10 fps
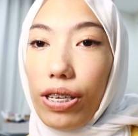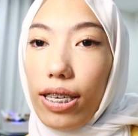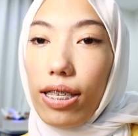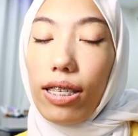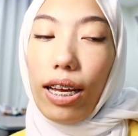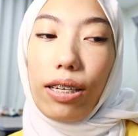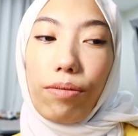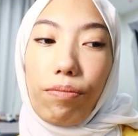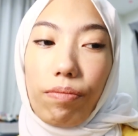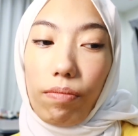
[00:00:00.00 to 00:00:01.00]
reasons
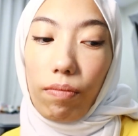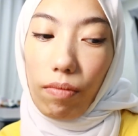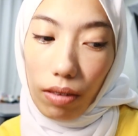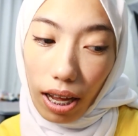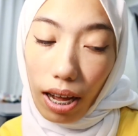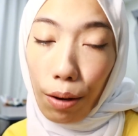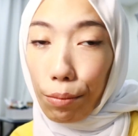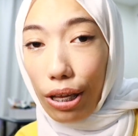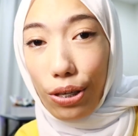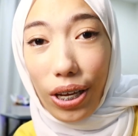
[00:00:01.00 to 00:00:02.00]
and
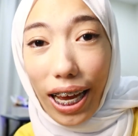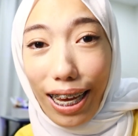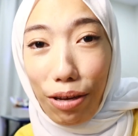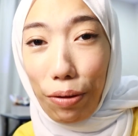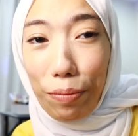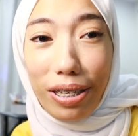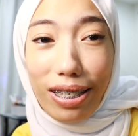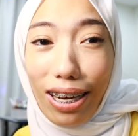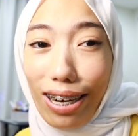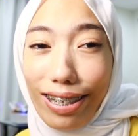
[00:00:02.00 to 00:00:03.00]
um, that's okay. Maybe
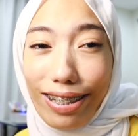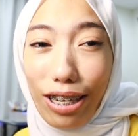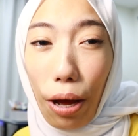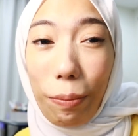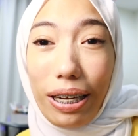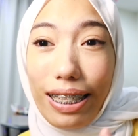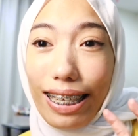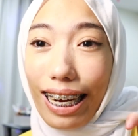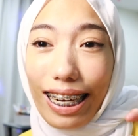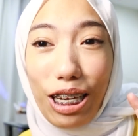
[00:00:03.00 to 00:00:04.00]
it's not my
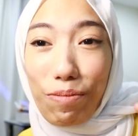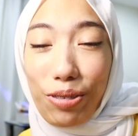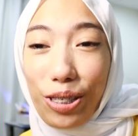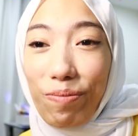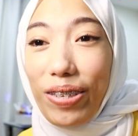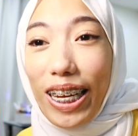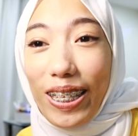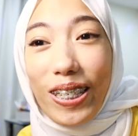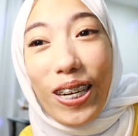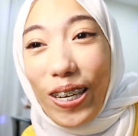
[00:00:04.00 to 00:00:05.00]
time
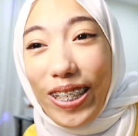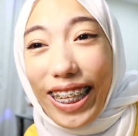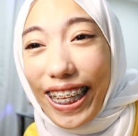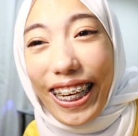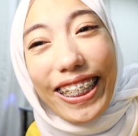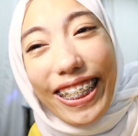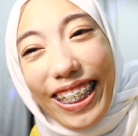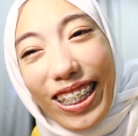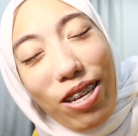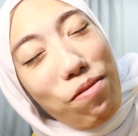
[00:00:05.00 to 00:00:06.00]
to go to
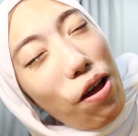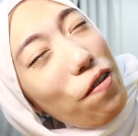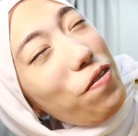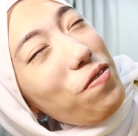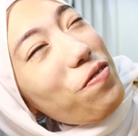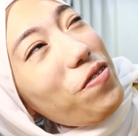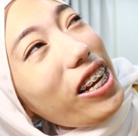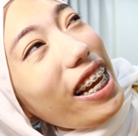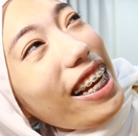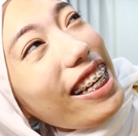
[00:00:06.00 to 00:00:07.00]
London, my
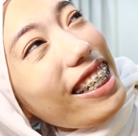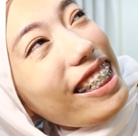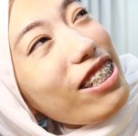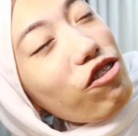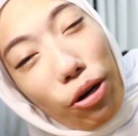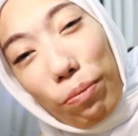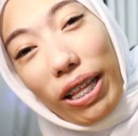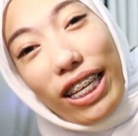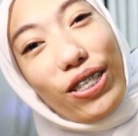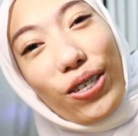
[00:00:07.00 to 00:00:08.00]
freaking dream
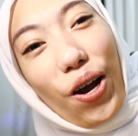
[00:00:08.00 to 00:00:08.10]
place to